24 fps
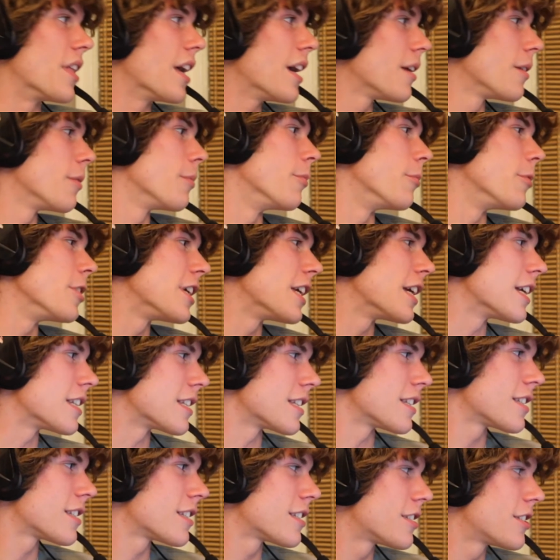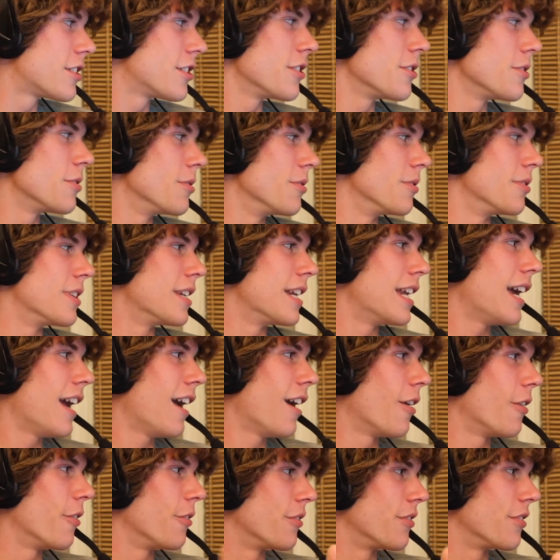then we get to
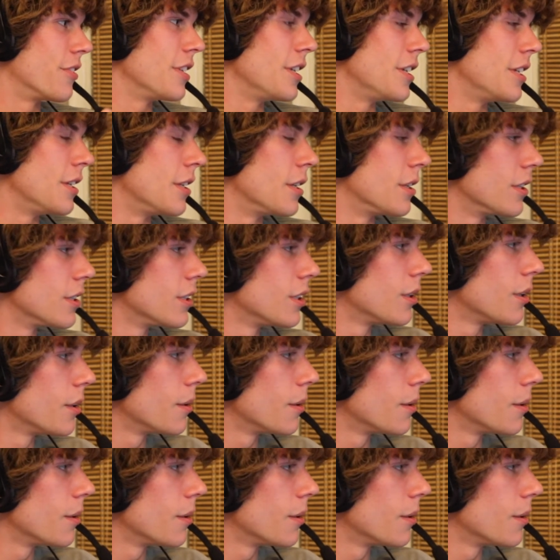now the